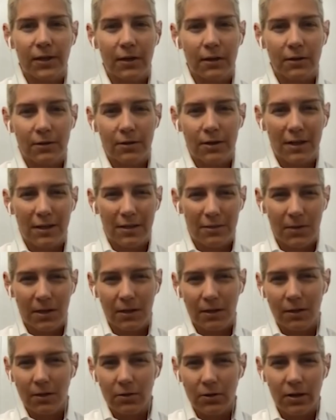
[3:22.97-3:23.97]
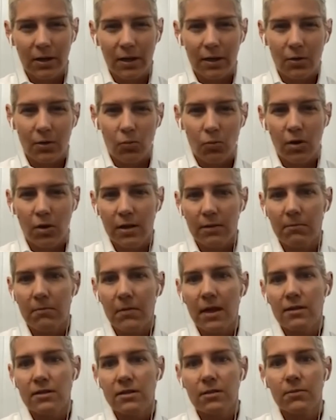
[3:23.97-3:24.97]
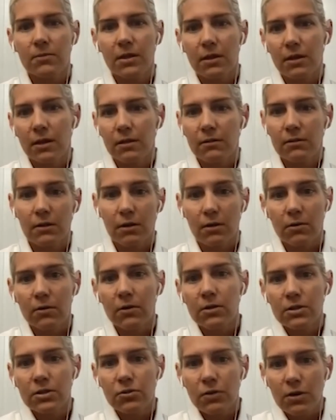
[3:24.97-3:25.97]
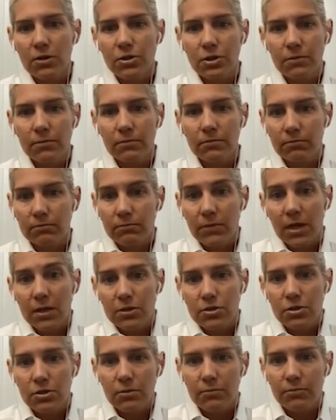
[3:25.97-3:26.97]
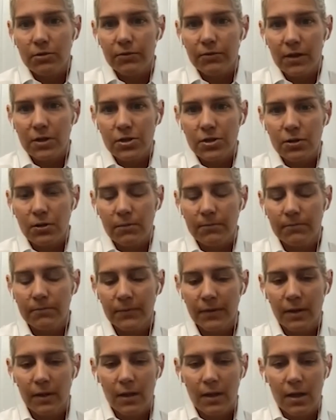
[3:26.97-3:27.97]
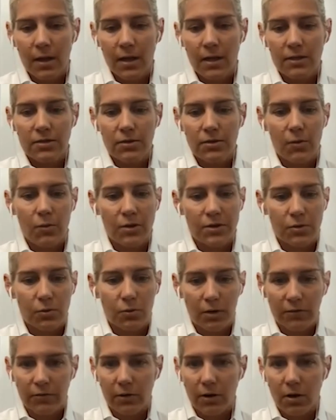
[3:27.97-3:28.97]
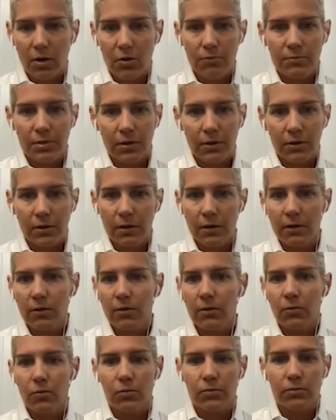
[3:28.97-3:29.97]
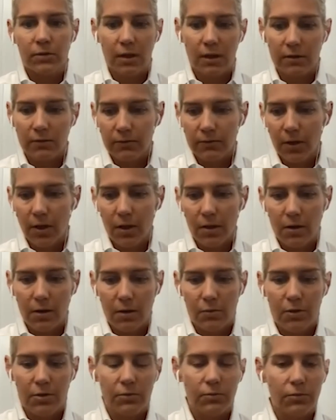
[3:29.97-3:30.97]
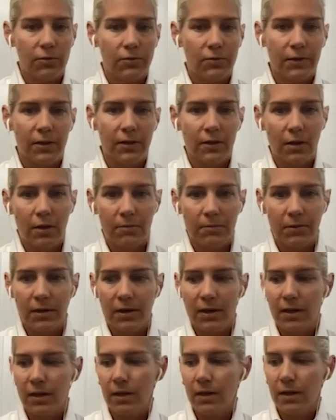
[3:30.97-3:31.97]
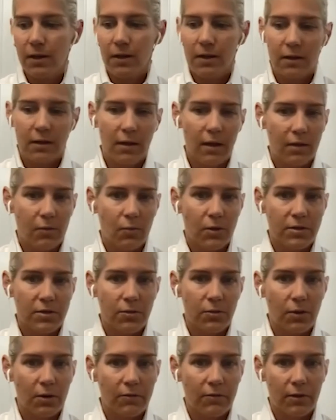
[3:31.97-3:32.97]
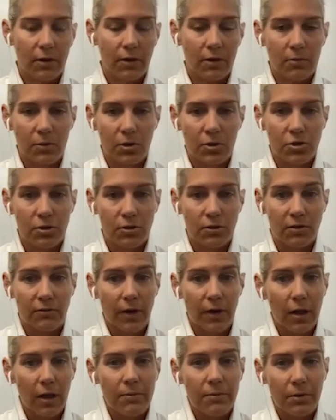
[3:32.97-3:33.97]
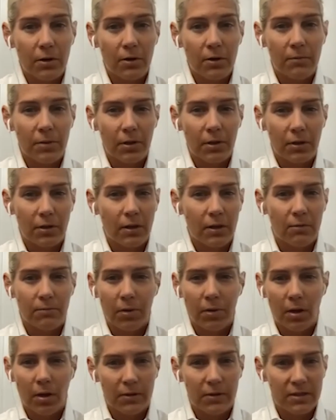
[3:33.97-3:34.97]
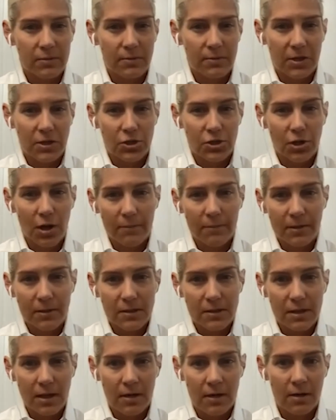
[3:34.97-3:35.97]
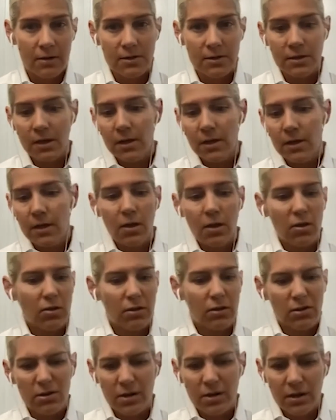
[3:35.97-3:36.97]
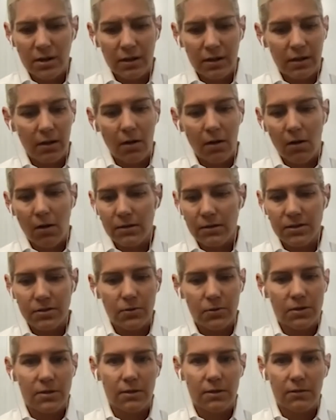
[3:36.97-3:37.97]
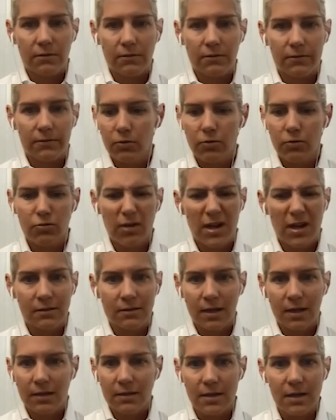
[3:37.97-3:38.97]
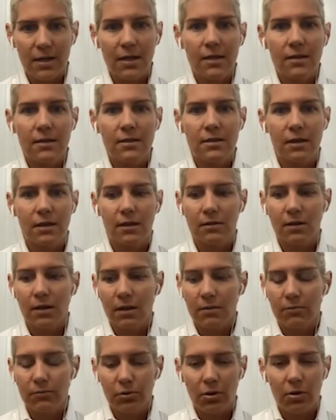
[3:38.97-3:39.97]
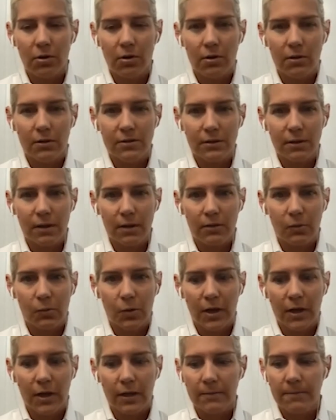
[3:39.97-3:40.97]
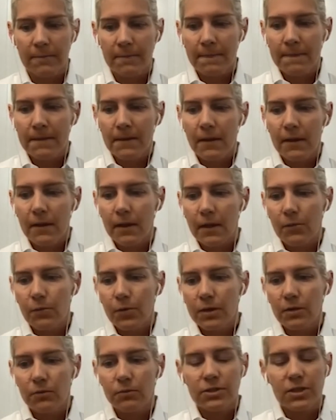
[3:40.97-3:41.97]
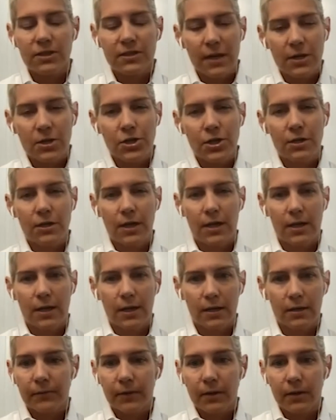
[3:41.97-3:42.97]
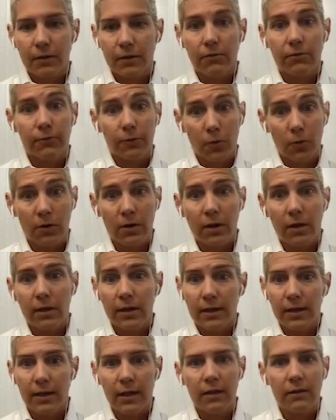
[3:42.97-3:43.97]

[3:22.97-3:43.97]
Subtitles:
underneath me and learning what it meant to be a construction manager and professional. And so I went to work for a home builder, then followed on with a roofing company, then went to work for a commercial developer building public space shopping centers, learning all sorts of great techniques and protocols along the way. And when the recession hit, Florida, it hit